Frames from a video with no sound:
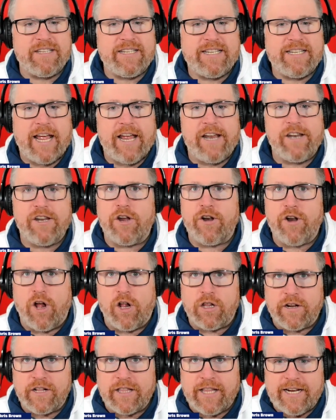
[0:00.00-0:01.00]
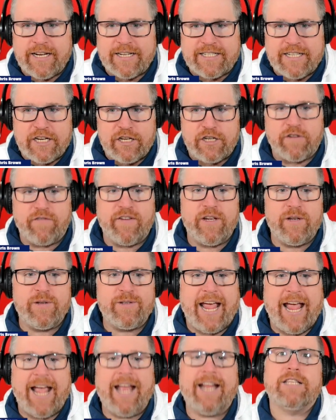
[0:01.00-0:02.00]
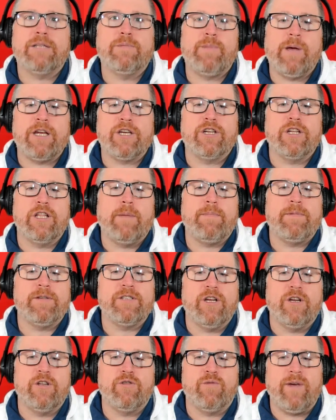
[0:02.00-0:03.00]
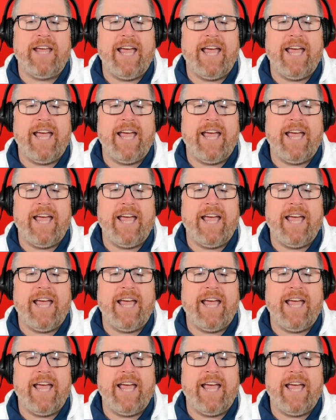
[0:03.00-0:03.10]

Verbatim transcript: to date on all our latest interviews and special episodes.